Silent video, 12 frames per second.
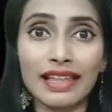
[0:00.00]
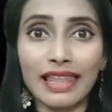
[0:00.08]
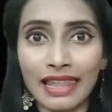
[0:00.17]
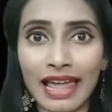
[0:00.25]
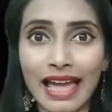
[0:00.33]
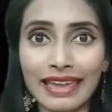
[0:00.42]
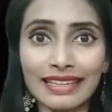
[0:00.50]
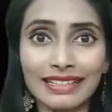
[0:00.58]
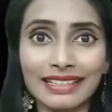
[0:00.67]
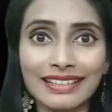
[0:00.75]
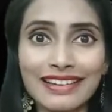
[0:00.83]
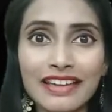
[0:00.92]
Like,
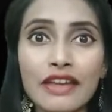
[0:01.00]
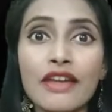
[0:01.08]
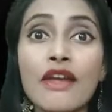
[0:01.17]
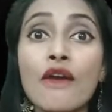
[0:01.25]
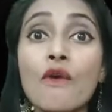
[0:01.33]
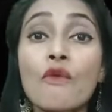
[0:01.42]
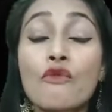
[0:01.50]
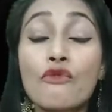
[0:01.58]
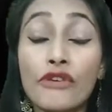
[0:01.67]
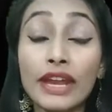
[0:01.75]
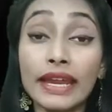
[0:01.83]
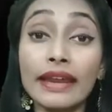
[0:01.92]

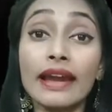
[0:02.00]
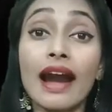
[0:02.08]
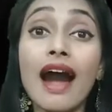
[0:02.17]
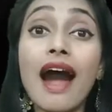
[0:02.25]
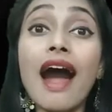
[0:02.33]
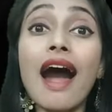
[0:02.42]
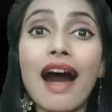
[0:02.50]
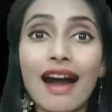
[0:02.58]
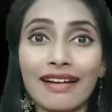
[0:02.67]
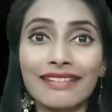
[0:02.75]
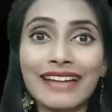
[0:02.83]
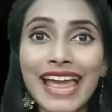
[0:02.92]
we
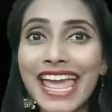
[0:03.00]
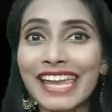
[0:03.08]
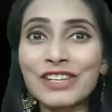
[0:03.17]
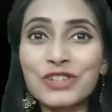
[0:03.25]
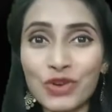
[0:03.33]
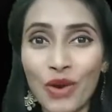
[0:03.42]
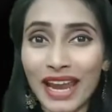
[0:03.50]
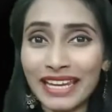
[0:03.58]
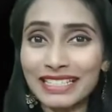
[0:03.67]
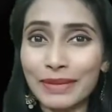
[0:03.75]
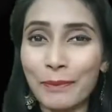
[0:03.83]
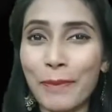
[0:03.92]
are enjoying
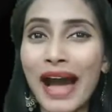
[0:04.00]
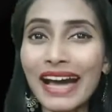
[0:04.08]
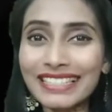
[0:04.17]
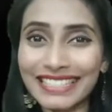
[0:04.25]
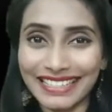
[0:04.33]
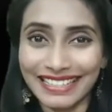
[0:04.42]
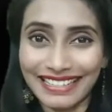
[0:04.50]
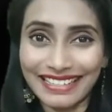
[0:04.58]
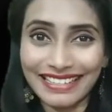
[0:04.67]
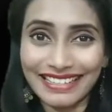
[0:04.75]
the party.